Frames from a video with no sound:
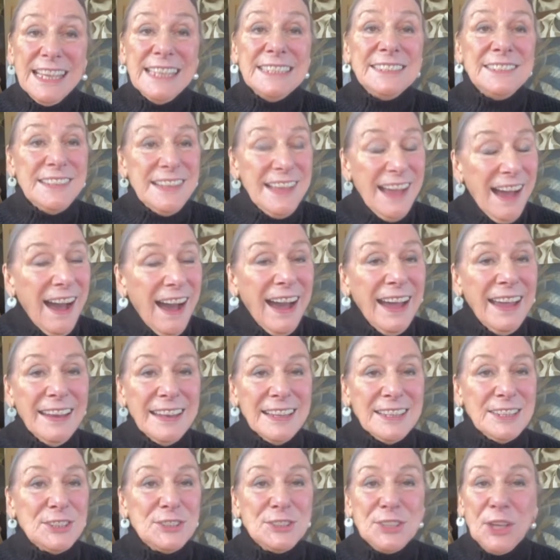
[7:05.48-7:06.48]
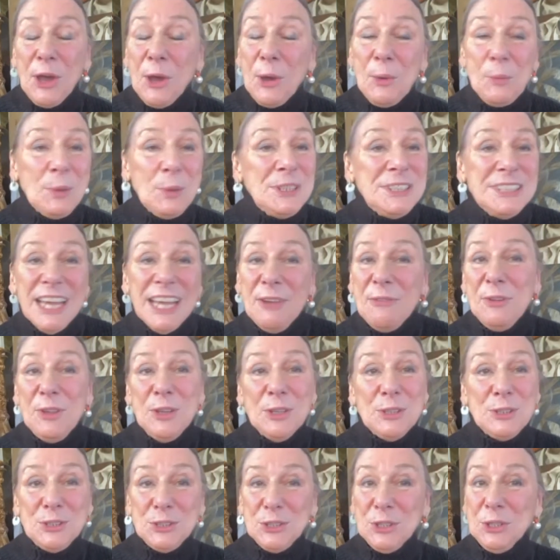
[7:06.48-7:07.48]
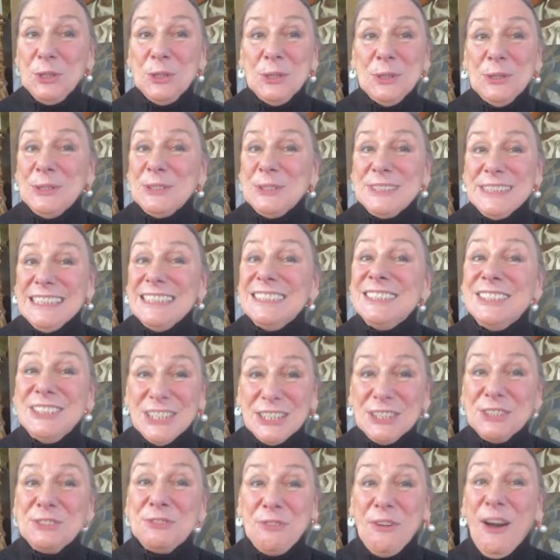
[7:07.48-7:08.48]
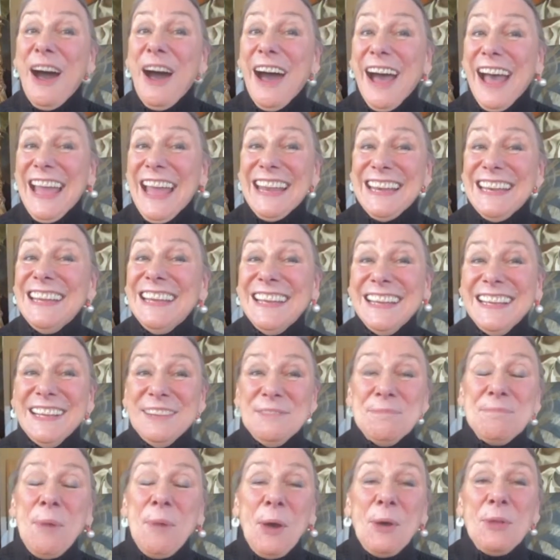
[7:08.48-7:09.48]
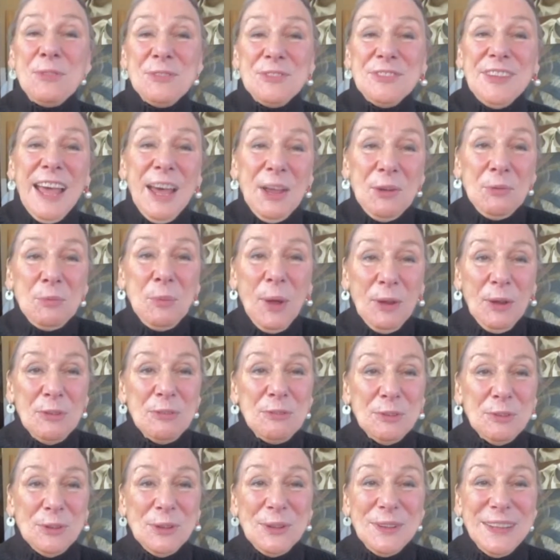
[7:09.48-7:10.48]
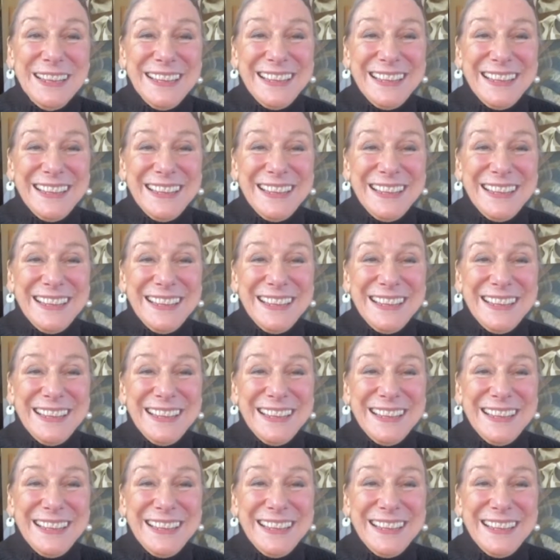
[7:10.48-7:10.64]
as the island. So whichever you choose is just fine. Both sound wonderful.